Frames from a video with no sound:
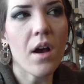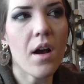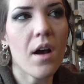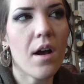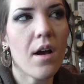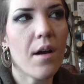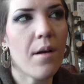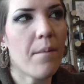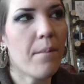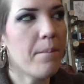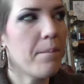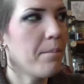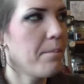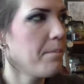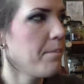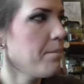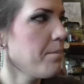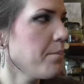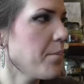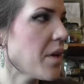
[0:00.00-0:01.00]
Um,
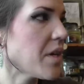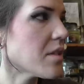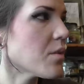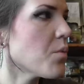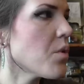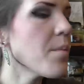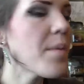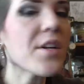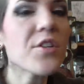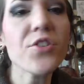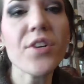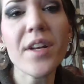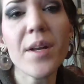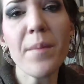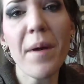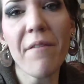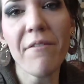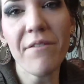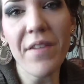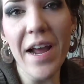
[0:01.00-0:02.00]
because I want to make sure I get
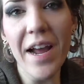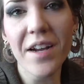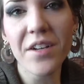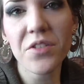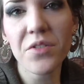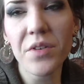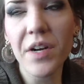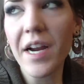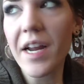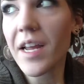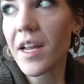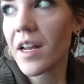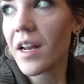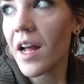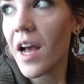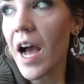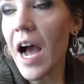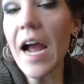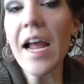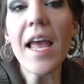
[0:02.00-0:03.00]
my facts right.
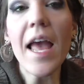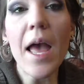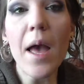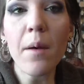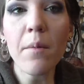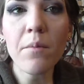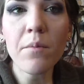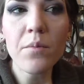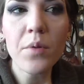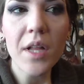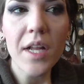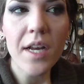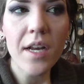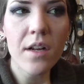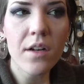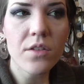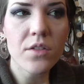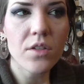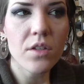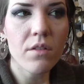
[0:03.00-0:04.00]
I am
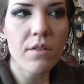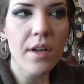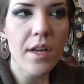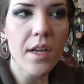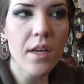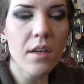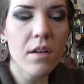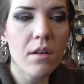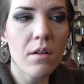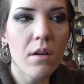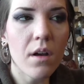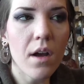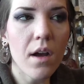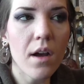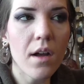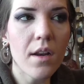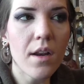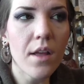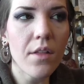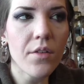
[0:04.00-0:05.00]
planning on doing
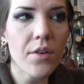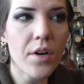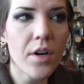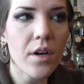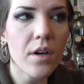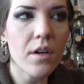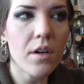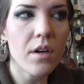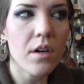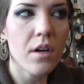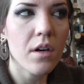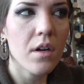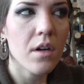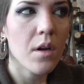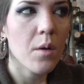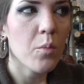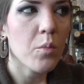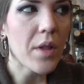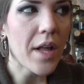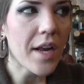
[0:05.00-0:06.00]
another
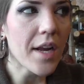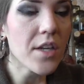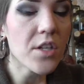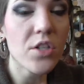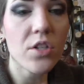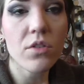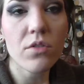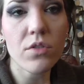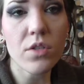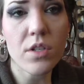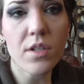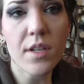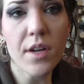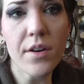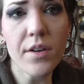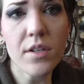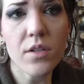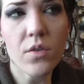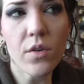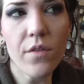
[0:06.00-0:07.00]
Black Eyed Children
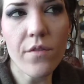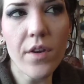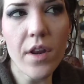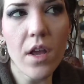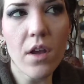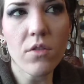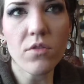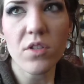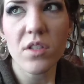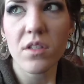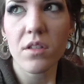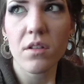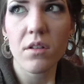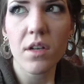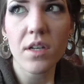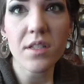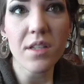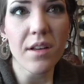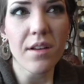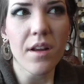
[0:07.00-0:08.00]
scary story video just
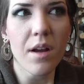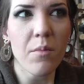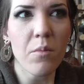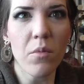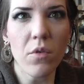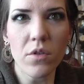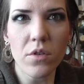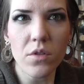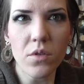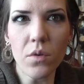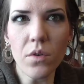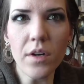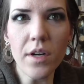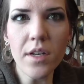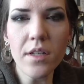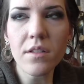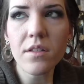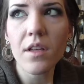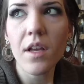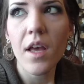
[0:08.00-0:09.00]
because I got more
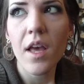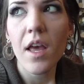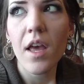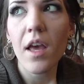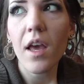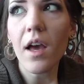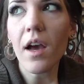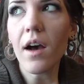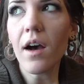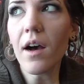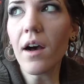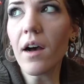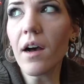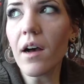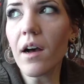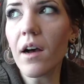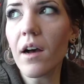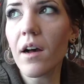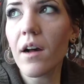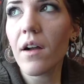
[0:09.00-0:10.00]
stories.
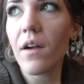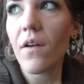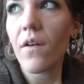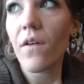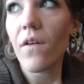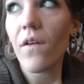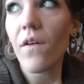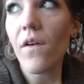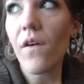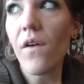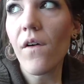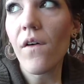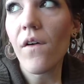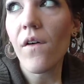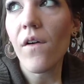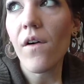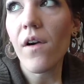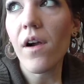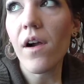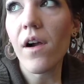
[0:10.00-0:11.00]
Uh,
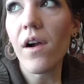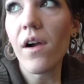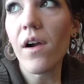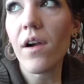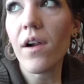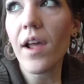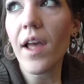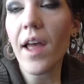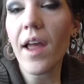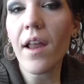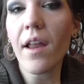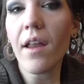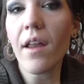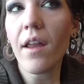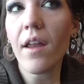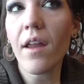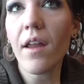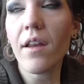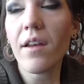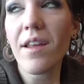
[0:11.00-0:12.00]

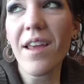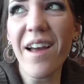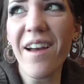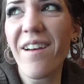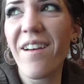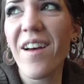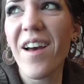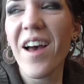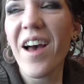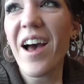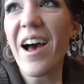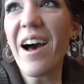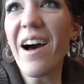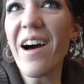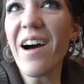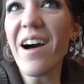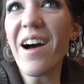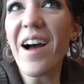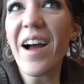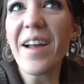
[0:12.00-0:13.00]
and yeah,
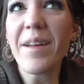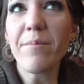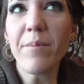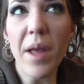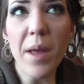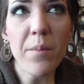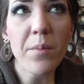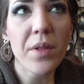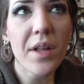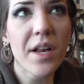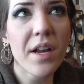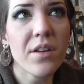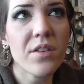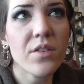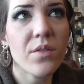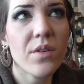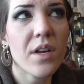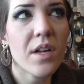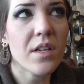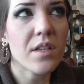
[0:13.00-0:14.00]
uh, I am planning on
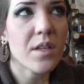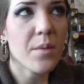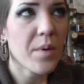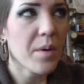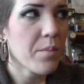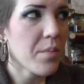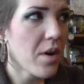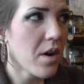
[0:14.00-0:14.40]
doing a Dybbuk